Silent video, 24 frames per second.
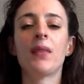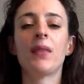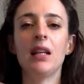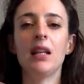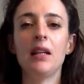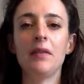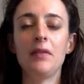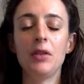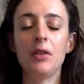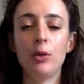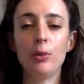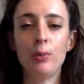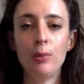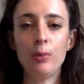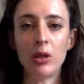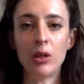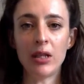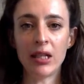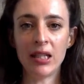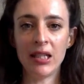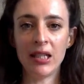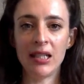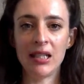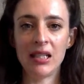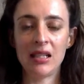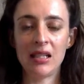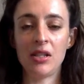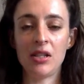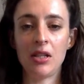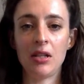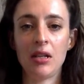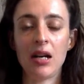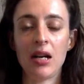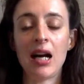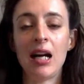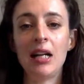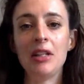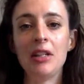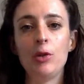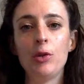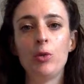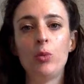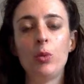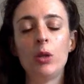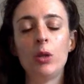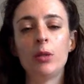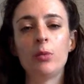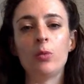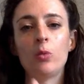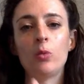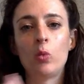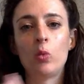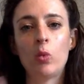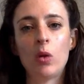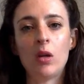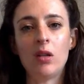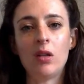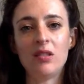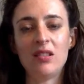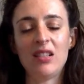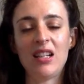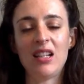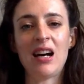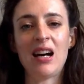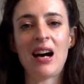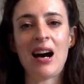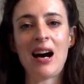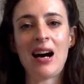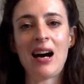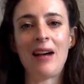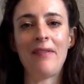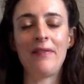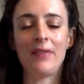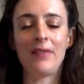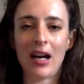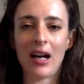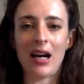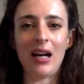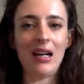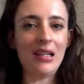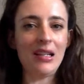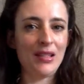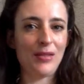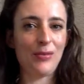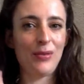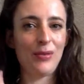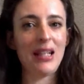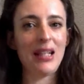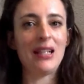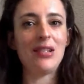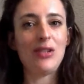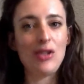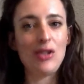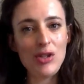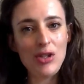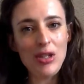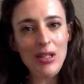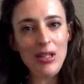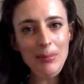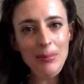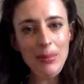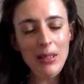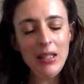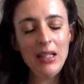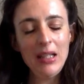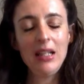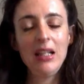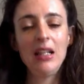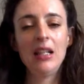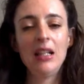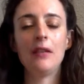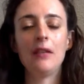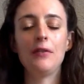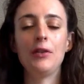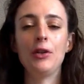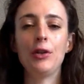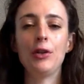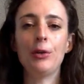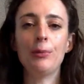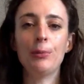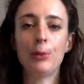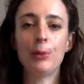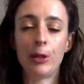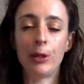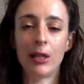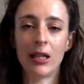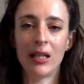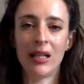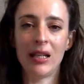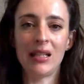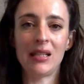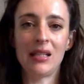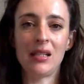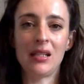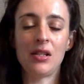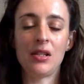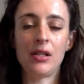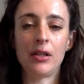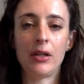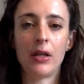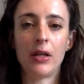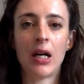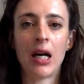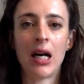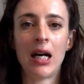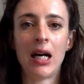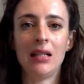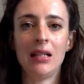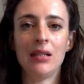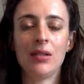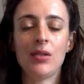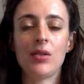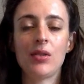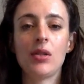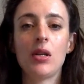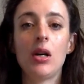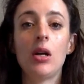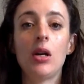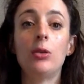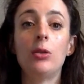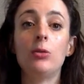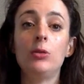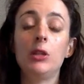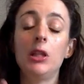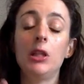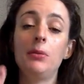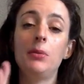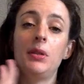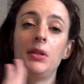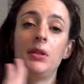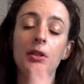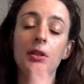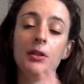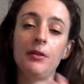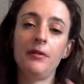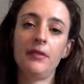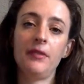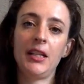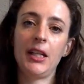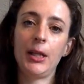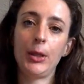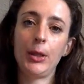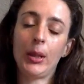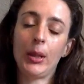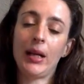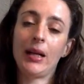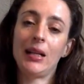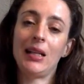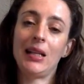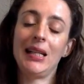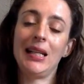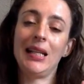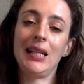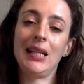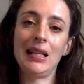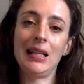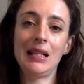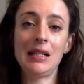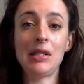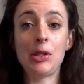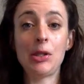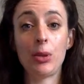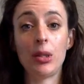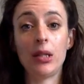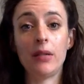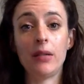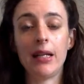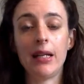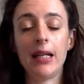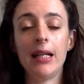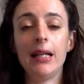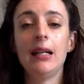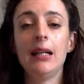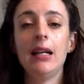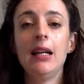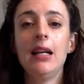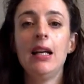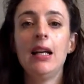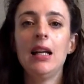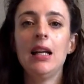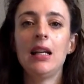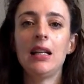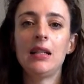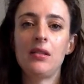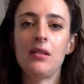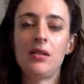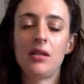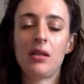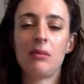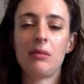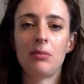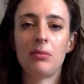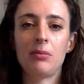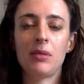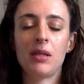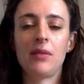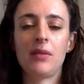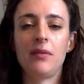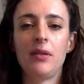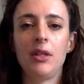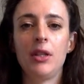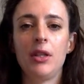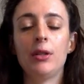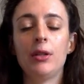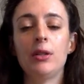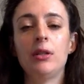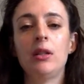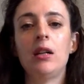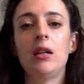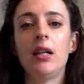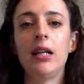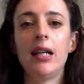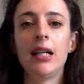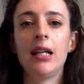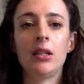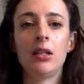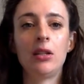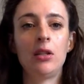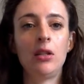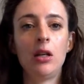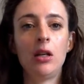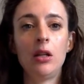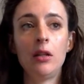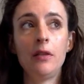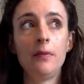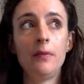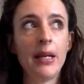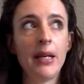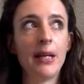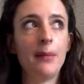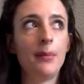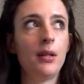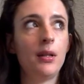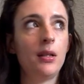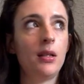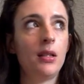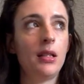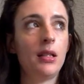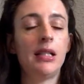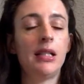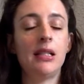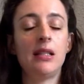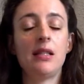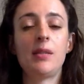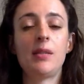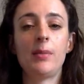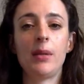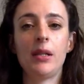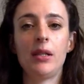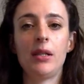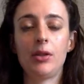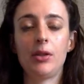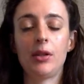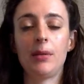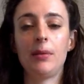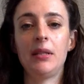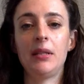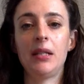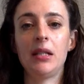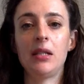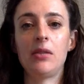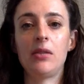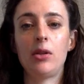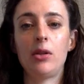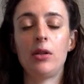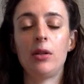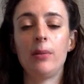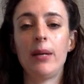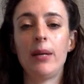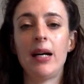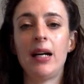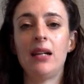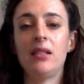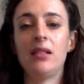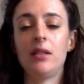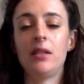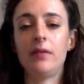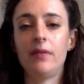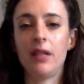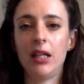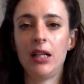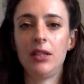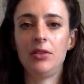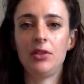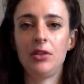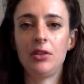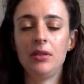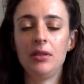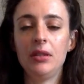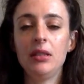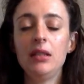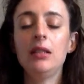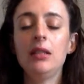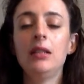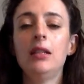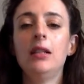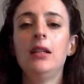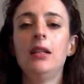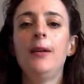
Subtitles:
if you're more connected into your heart, you wouldn't want a half-assed relationship. If you are more connected into your heart and soul, you would know very quickly and intuitively if someone was for you or not. And a lot of people in spiritual communities talk about divine union